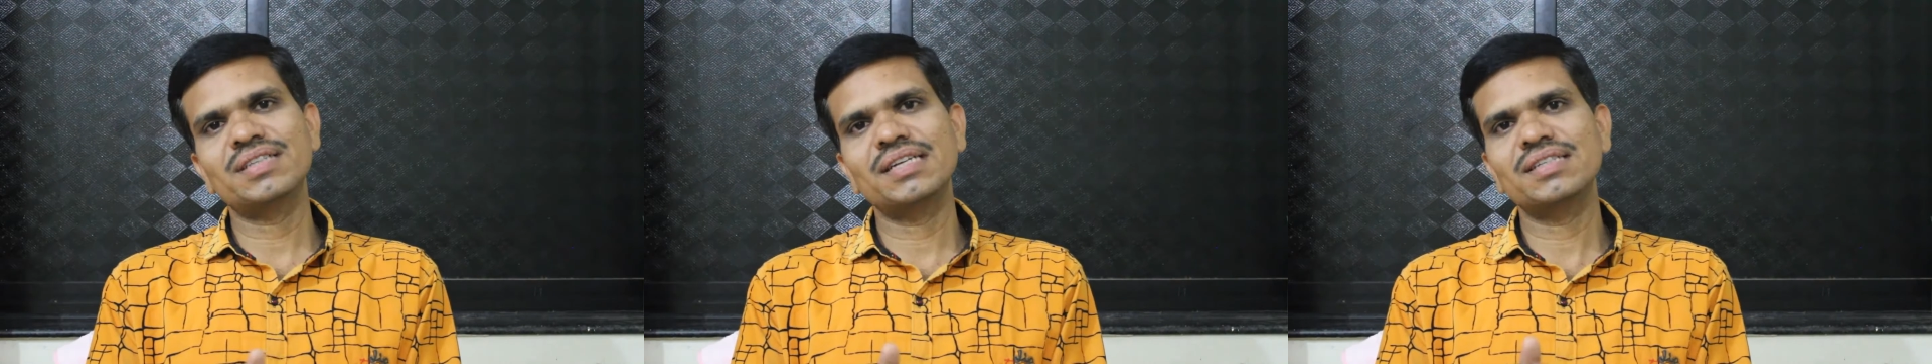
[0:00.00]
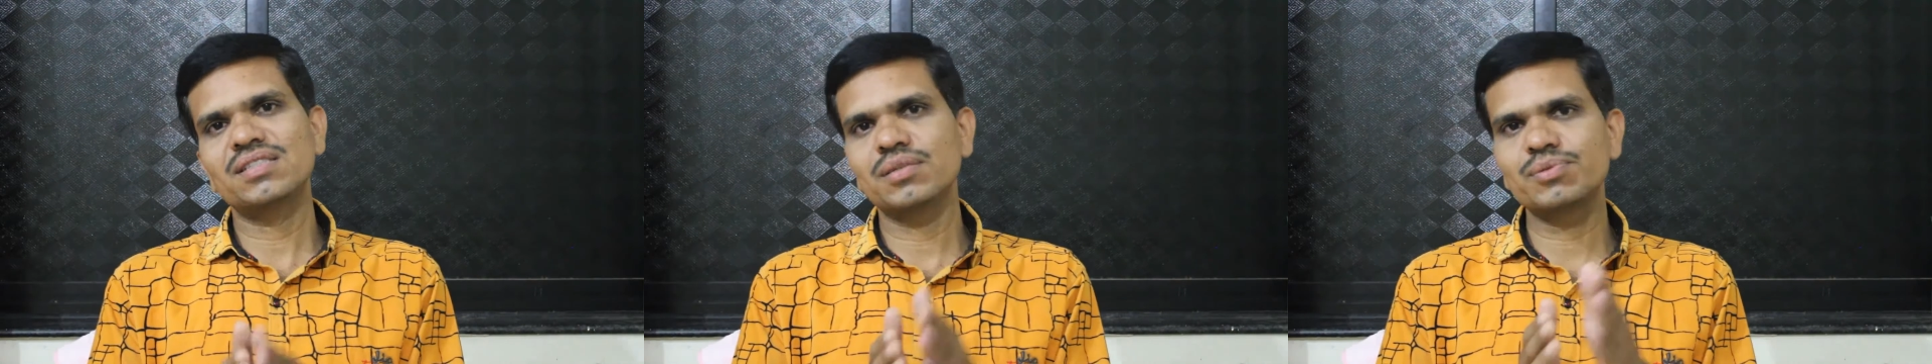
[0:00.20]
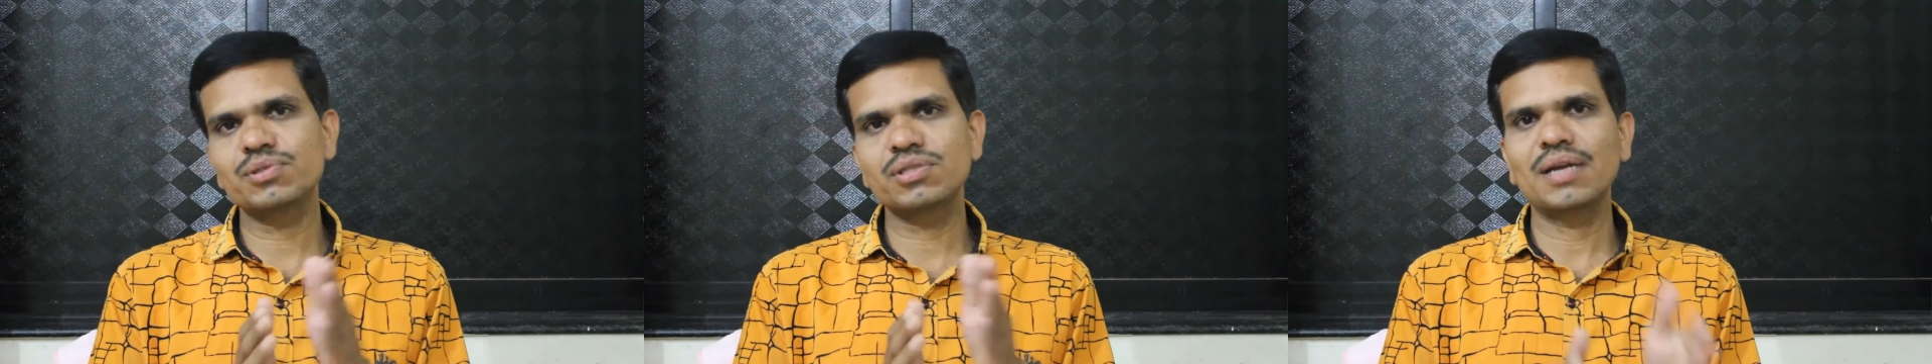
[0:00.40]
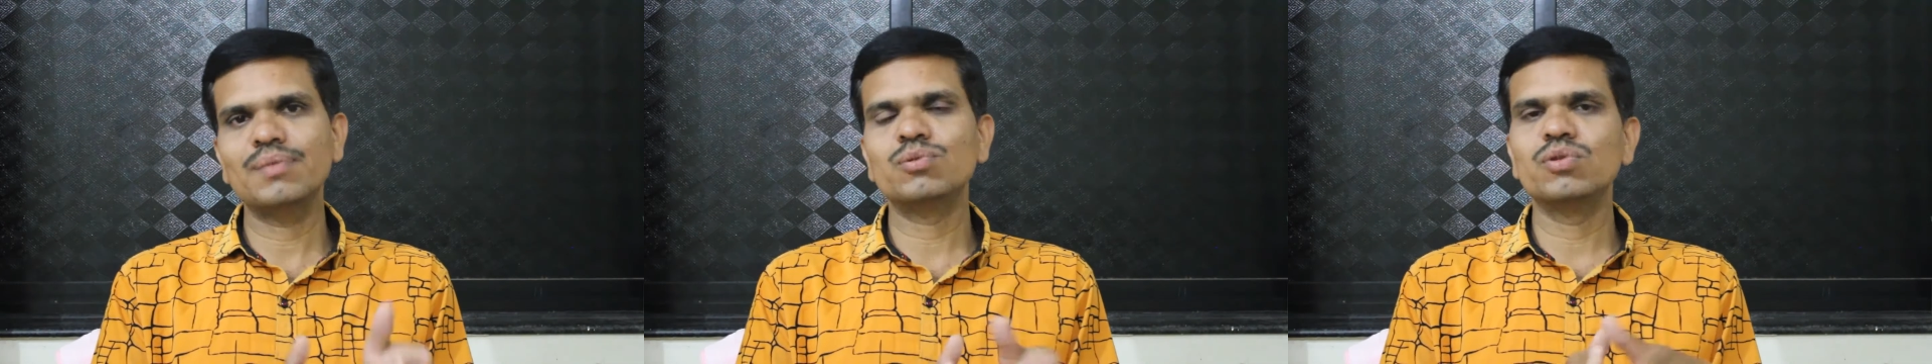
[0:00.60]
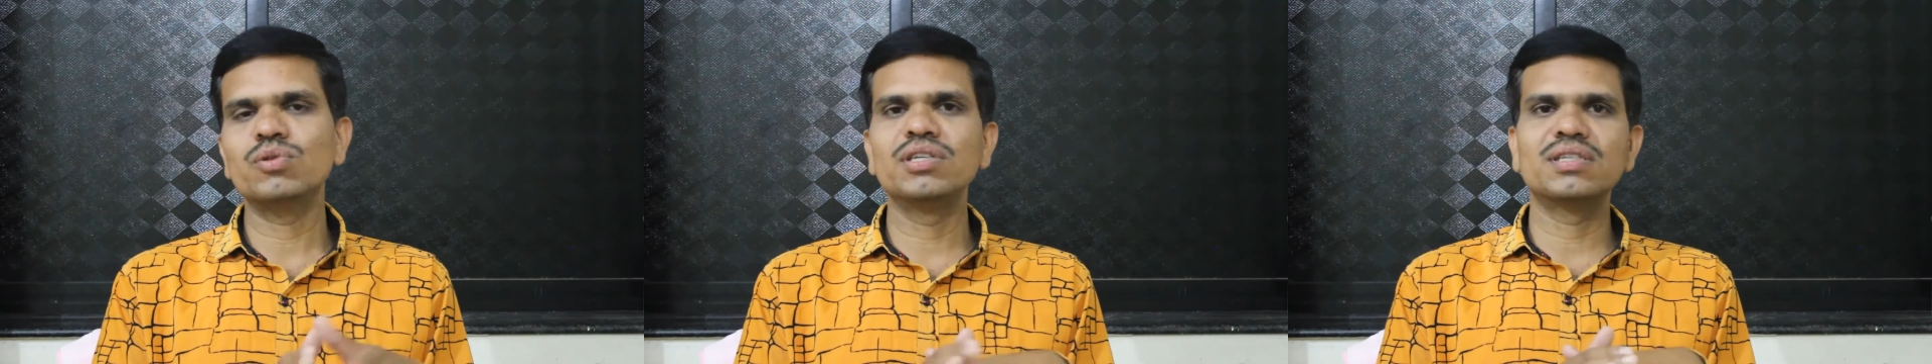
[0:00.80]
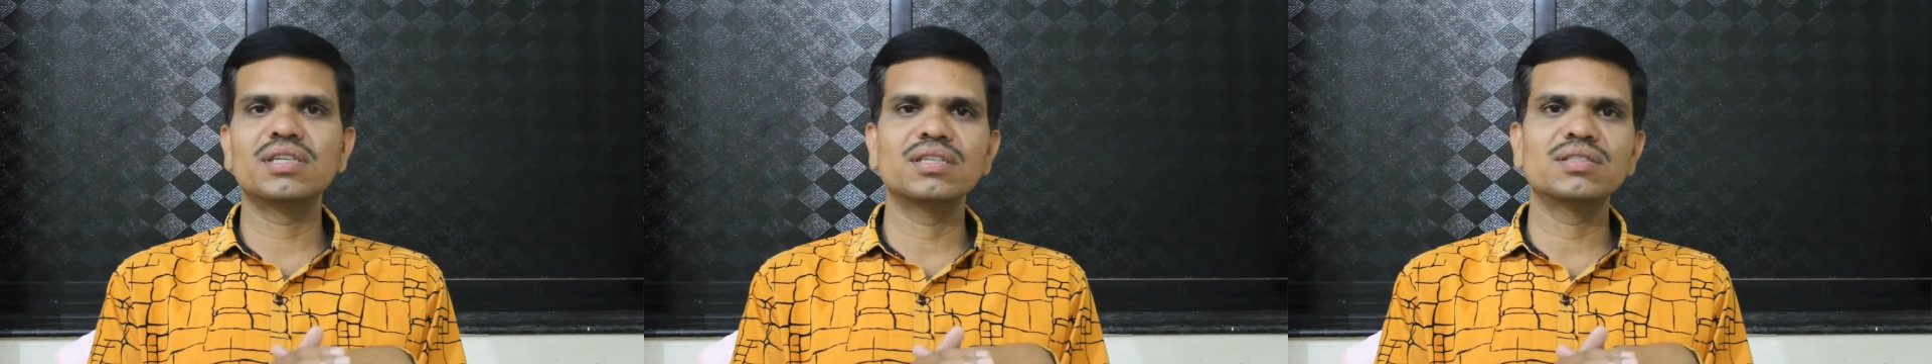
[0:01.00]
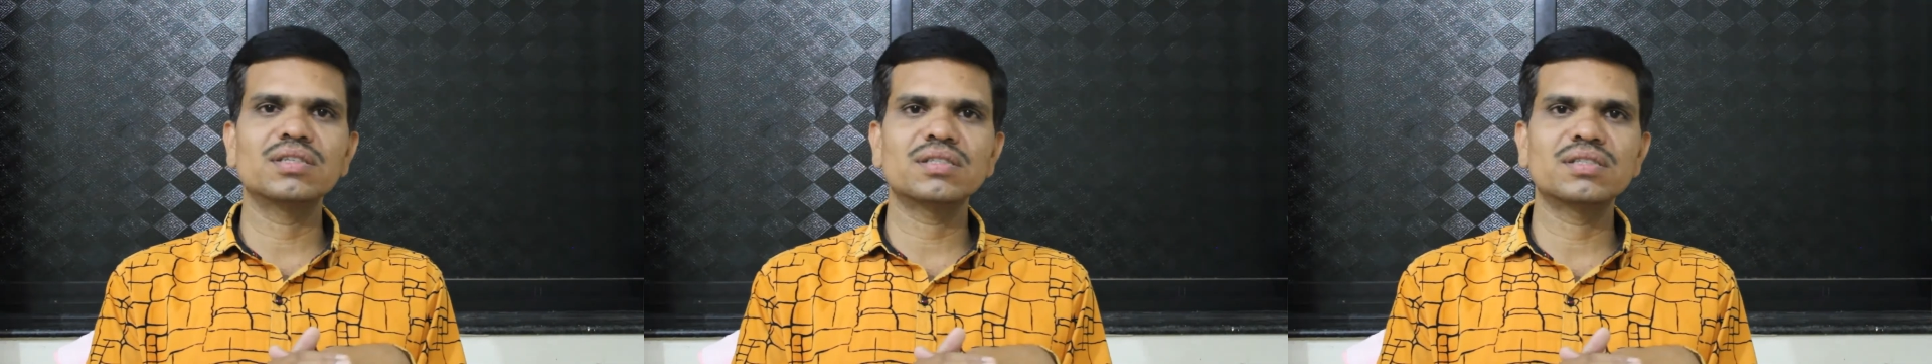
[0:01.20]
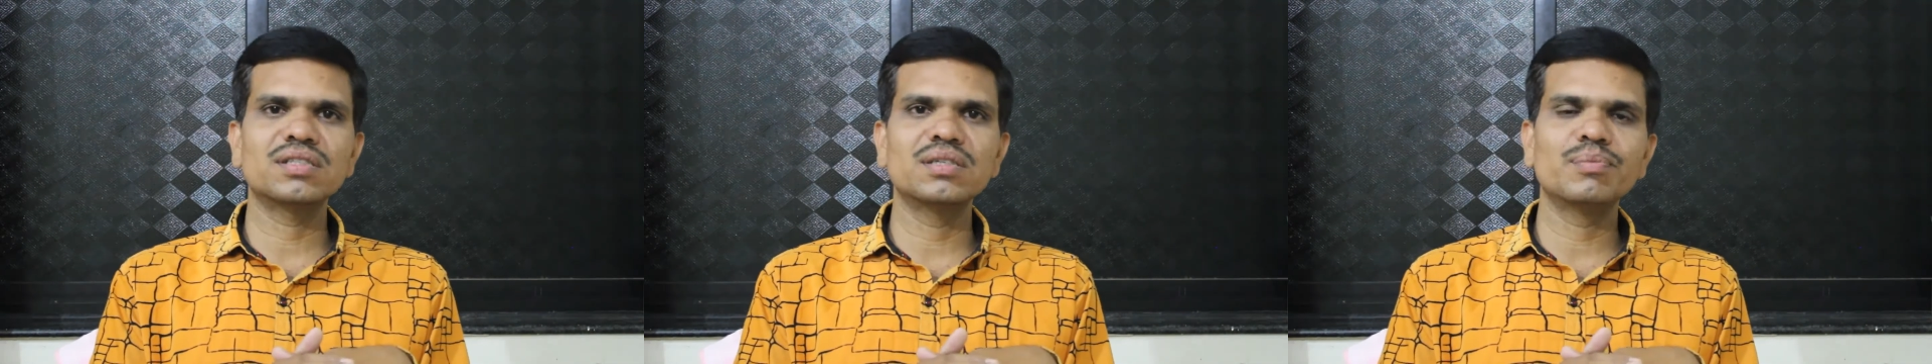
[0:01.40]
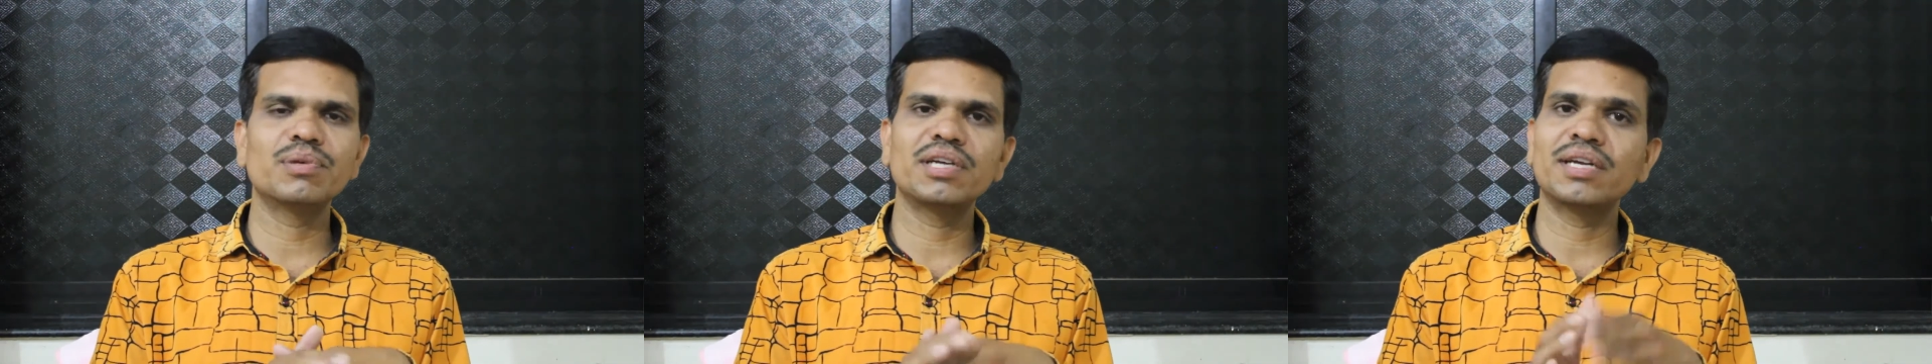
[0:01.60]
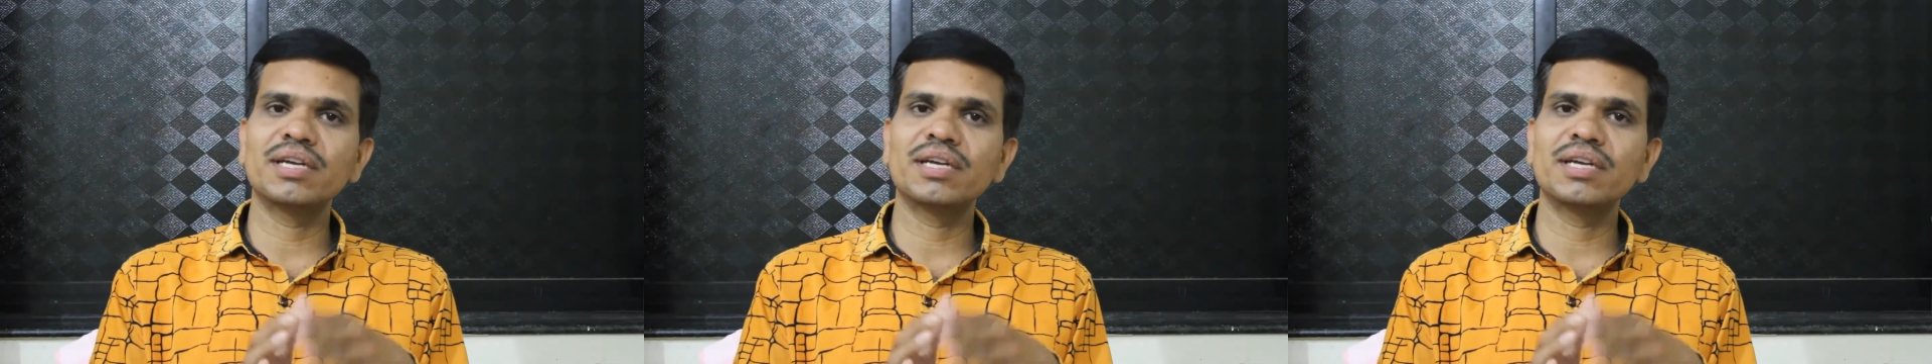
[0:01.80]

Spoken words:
and subscribe to Literature Simply,